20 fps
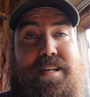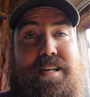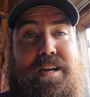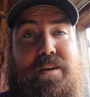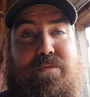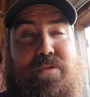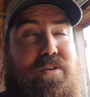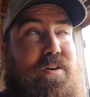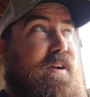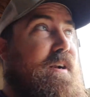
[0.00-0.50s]

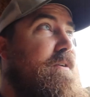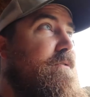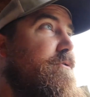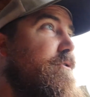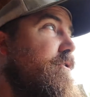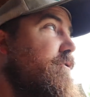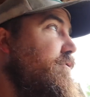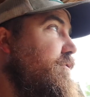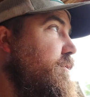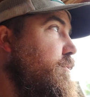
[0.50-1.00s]
If they're in it
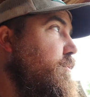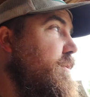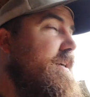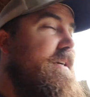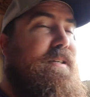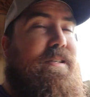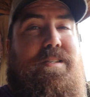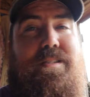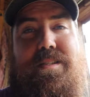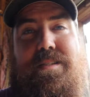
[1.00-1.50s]
for a few
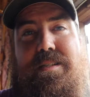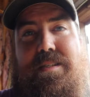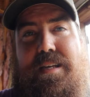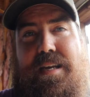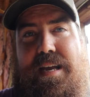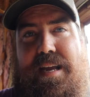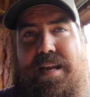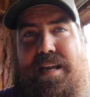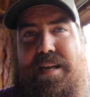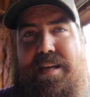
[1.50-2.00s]
weeks
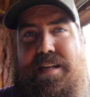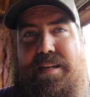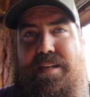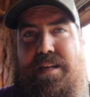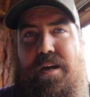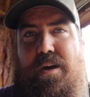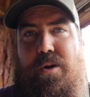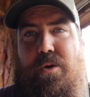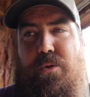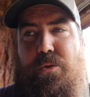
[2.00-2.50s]
and
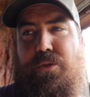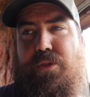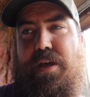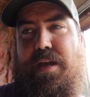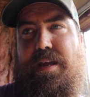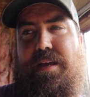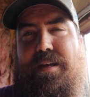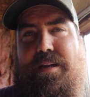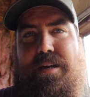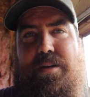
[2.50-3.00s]
the whole
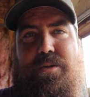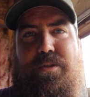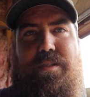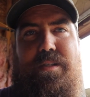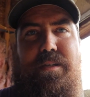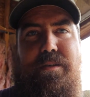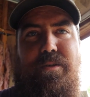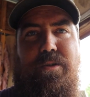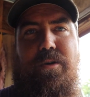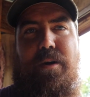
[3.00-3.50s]
thing goes
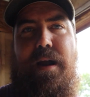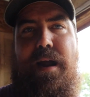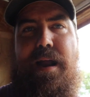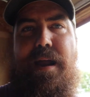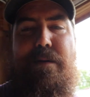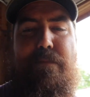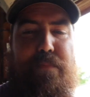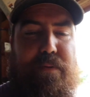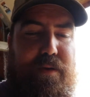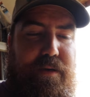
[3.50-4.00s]
to
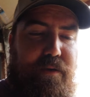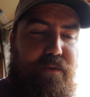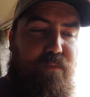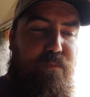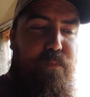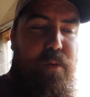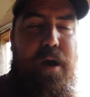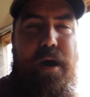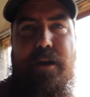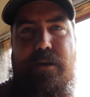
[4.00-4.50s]
crap and the
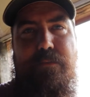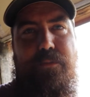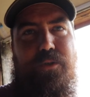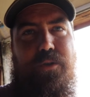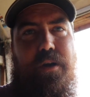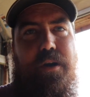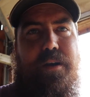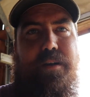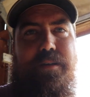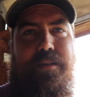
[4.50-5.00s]
bottom's
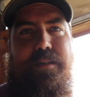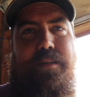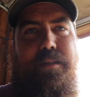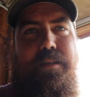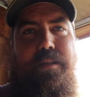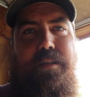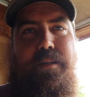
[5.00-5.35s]
rotten,